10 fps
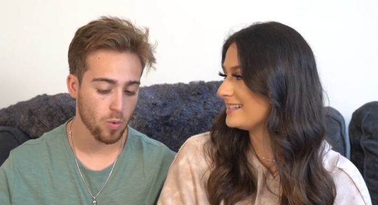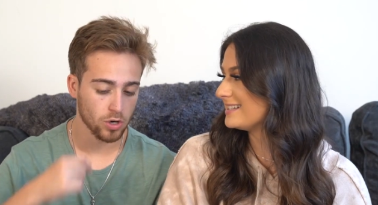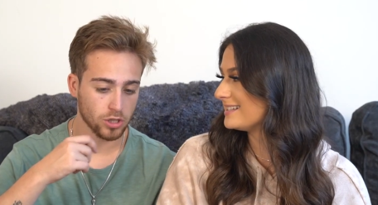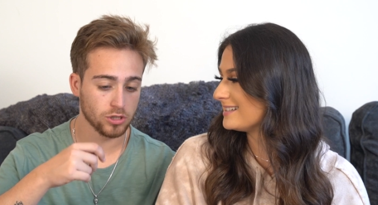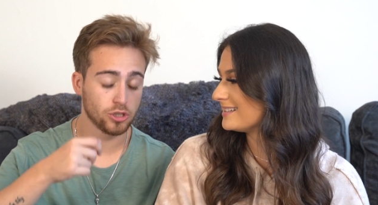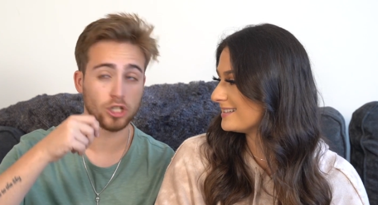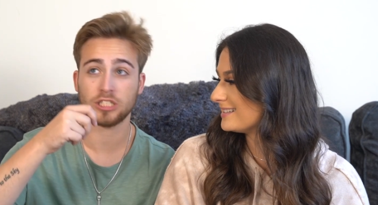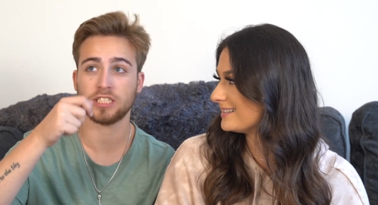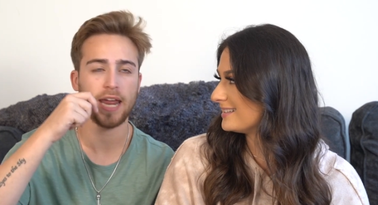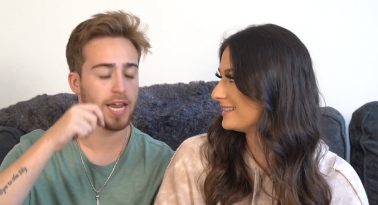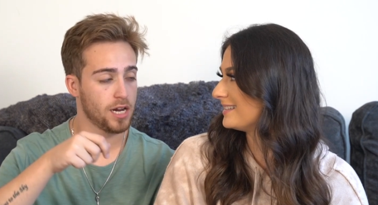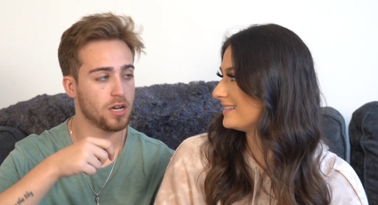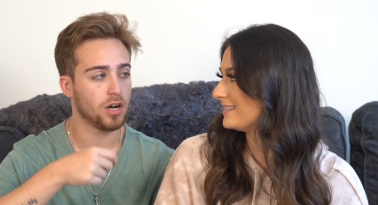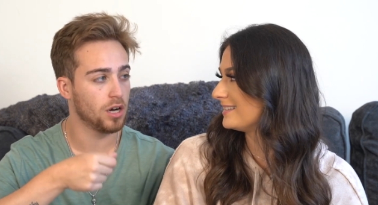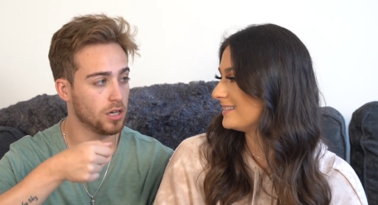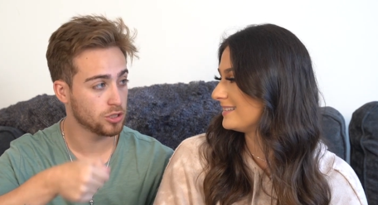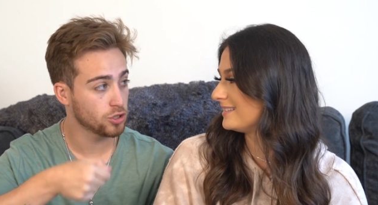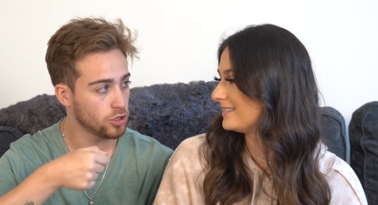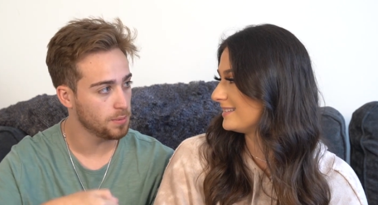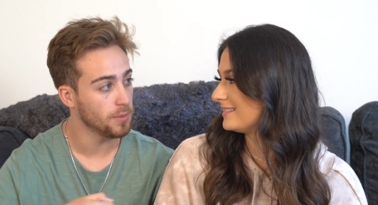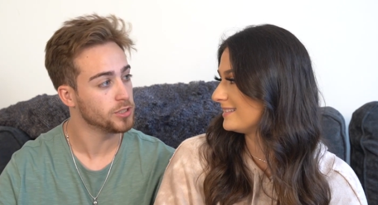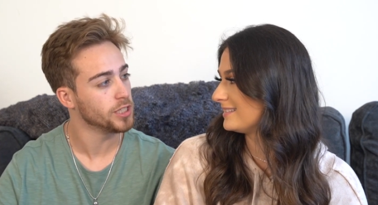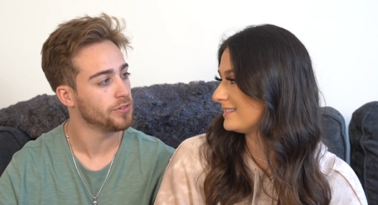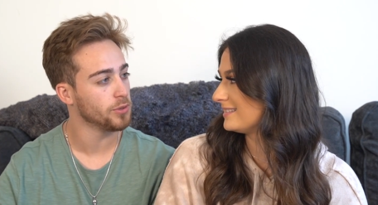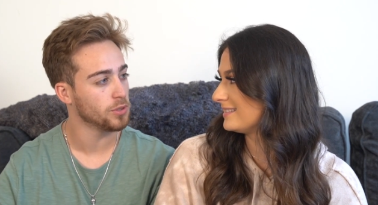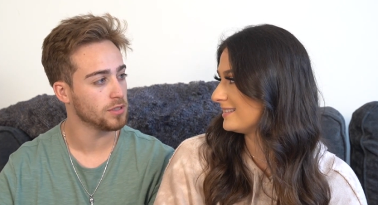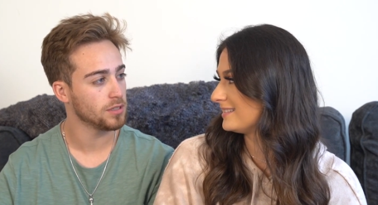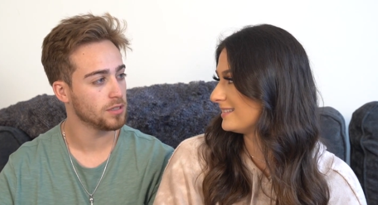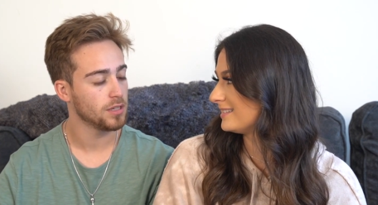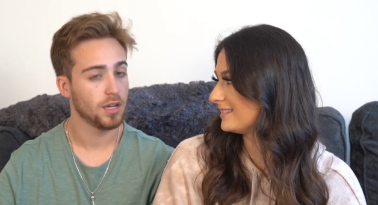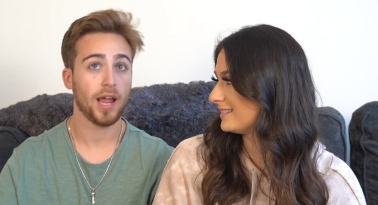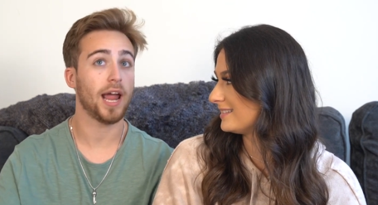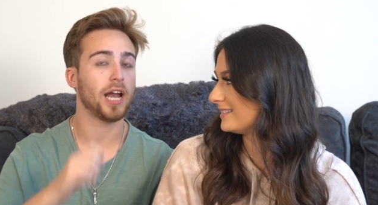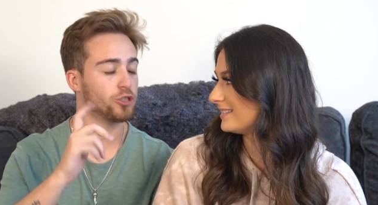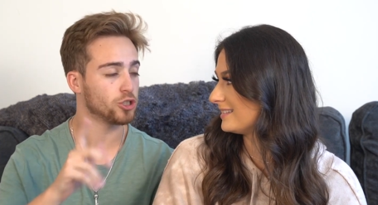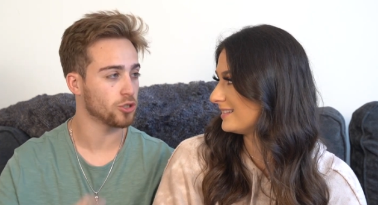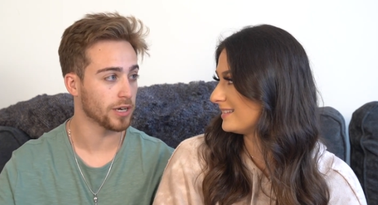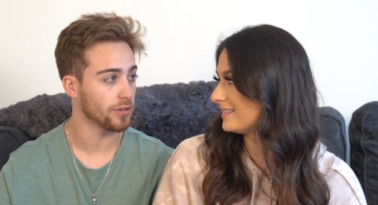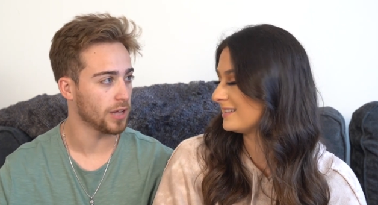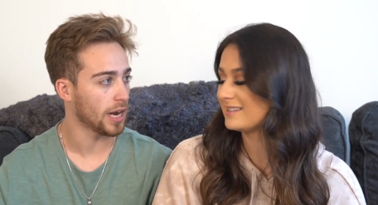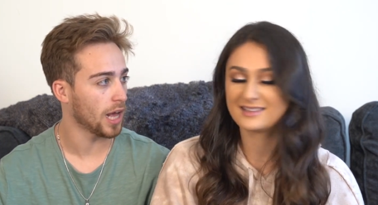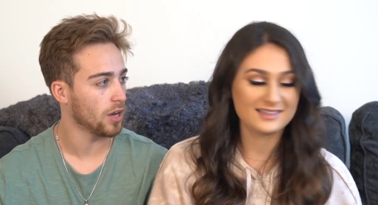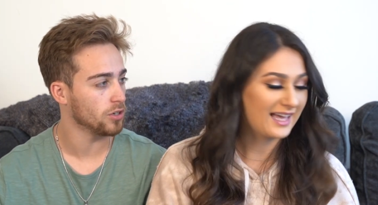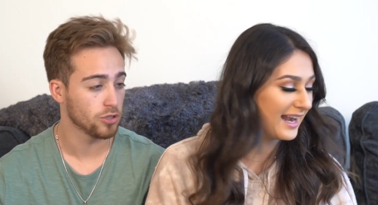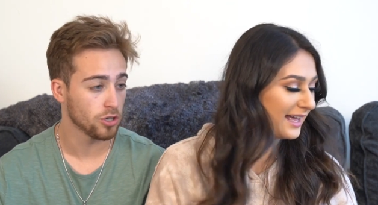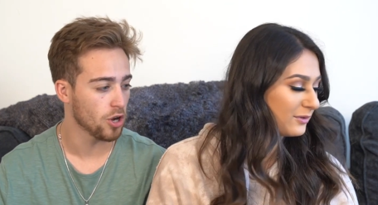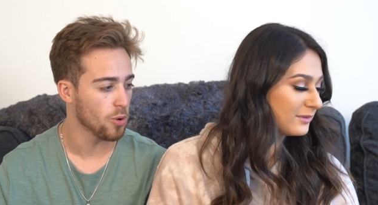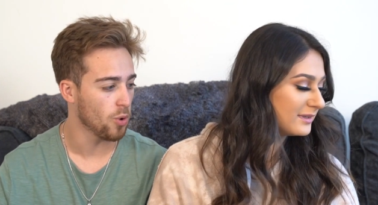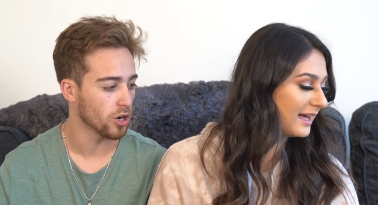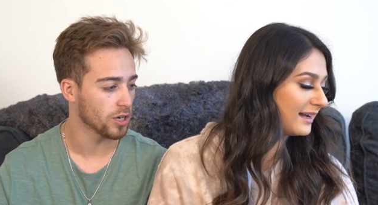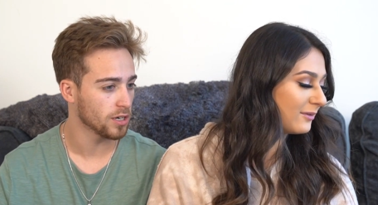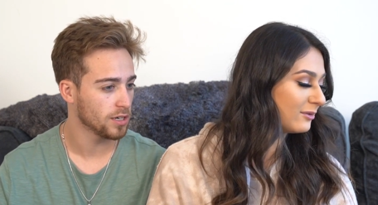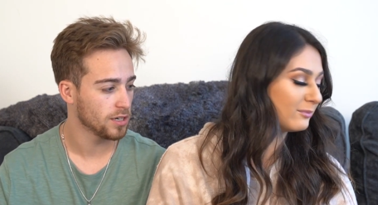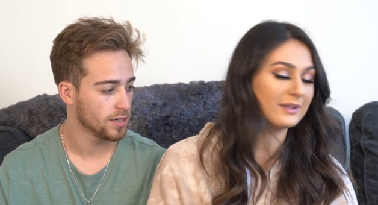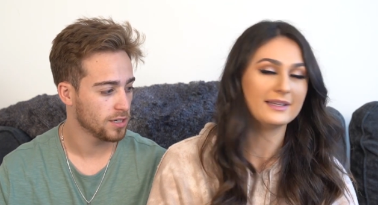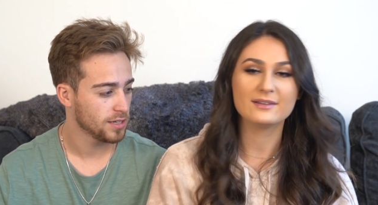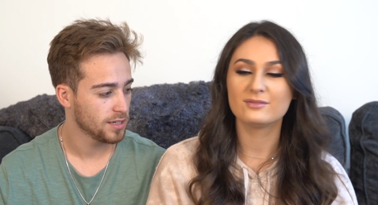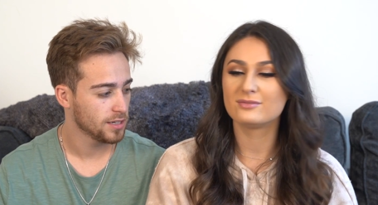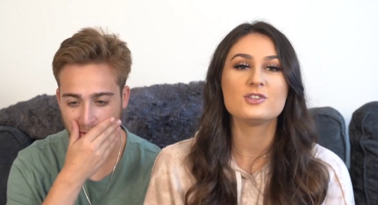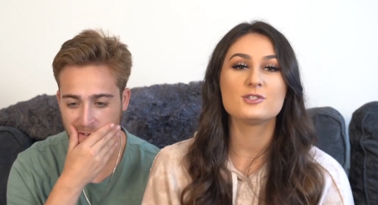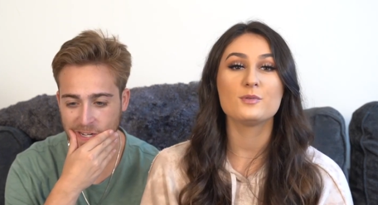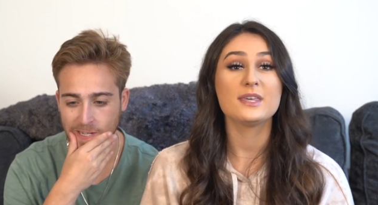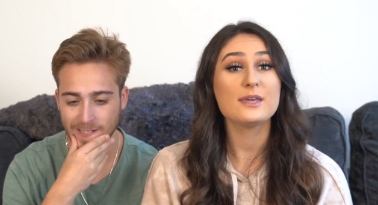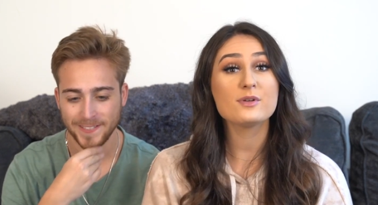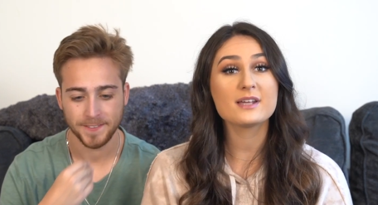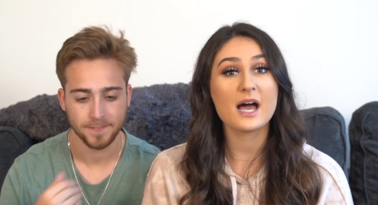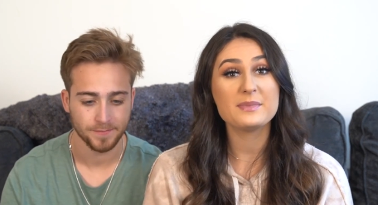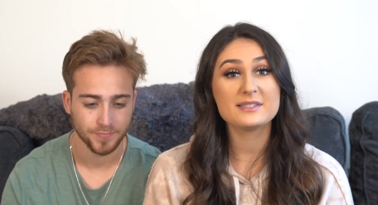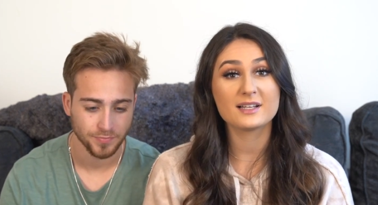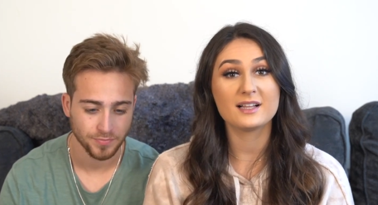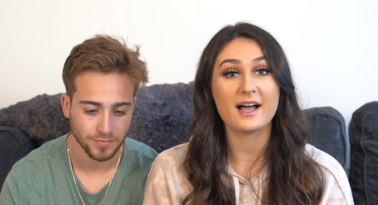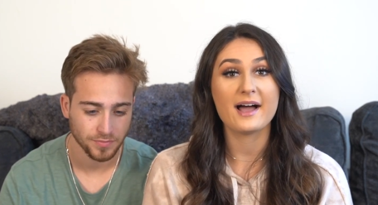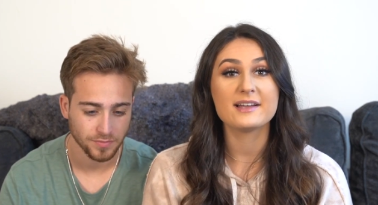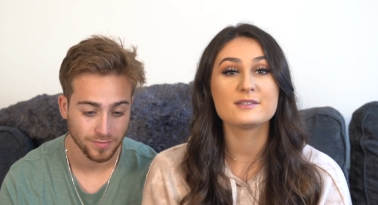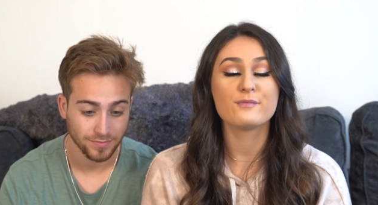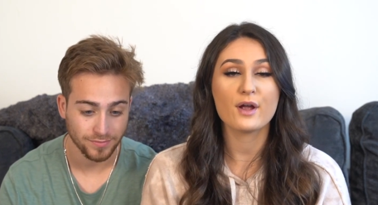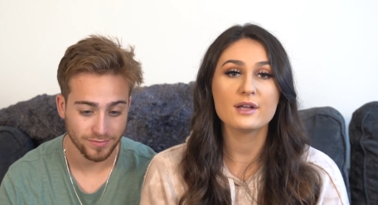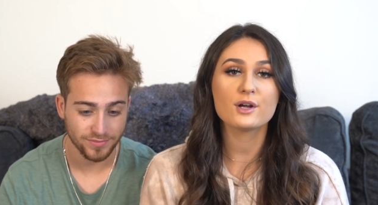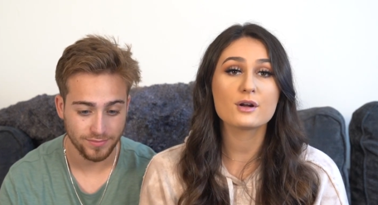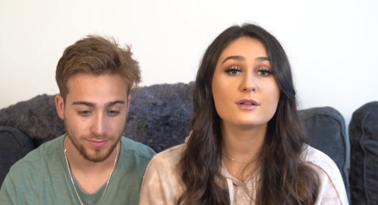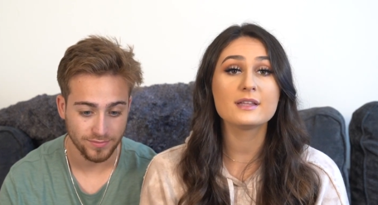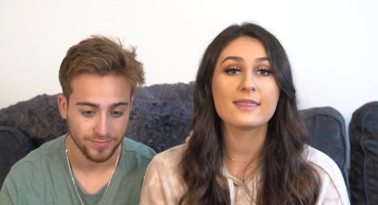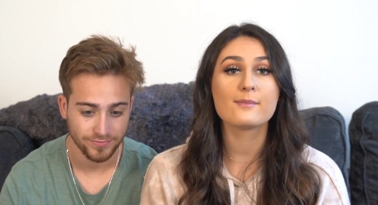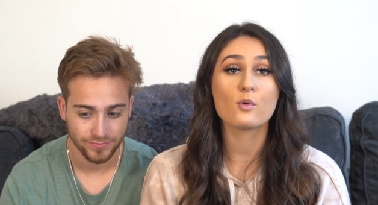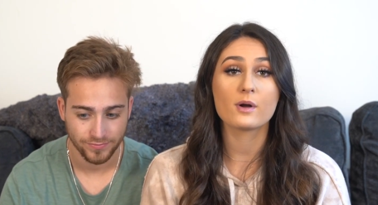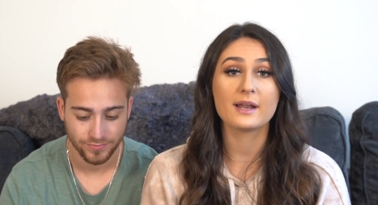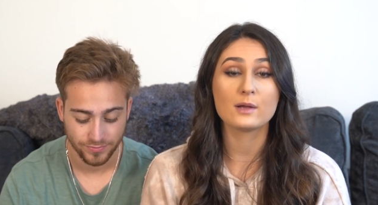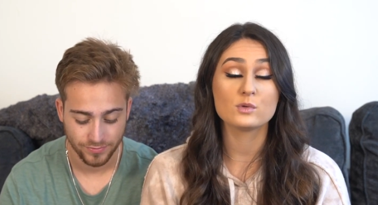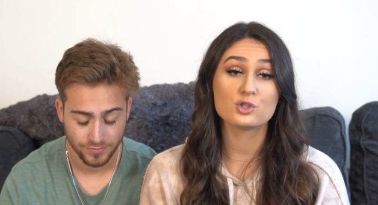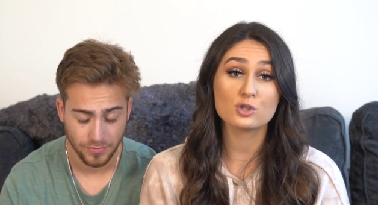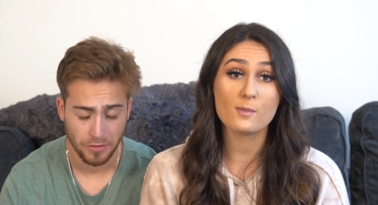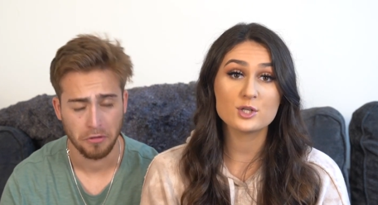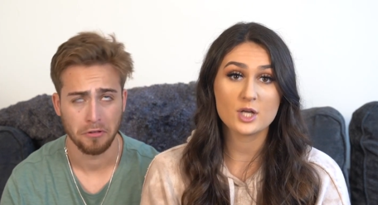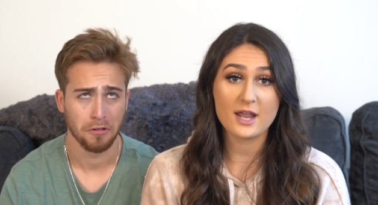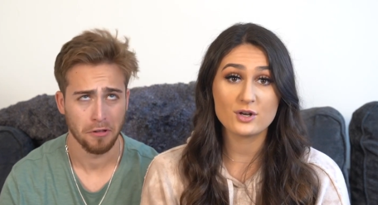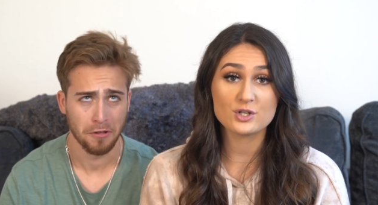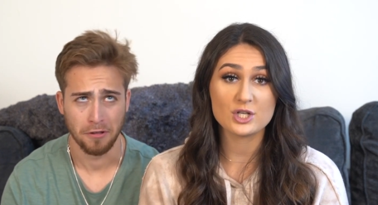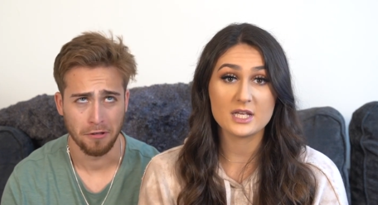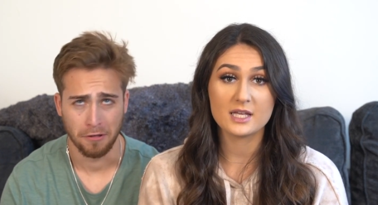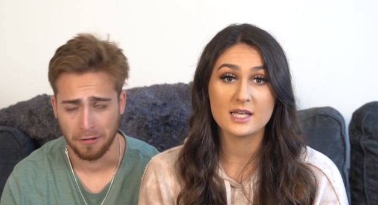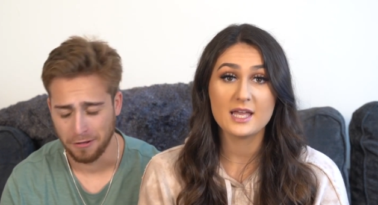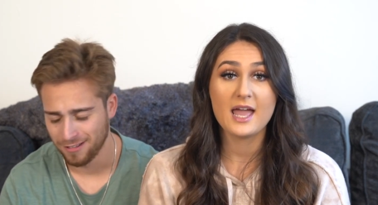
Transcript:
Speaker 1: would just take a scoop of G Fuel and just drink it flat out.
Speaker 2: That I would
Speaker 1: believe.
Speaker 2: So he would come into class very early in the morning with so much energy.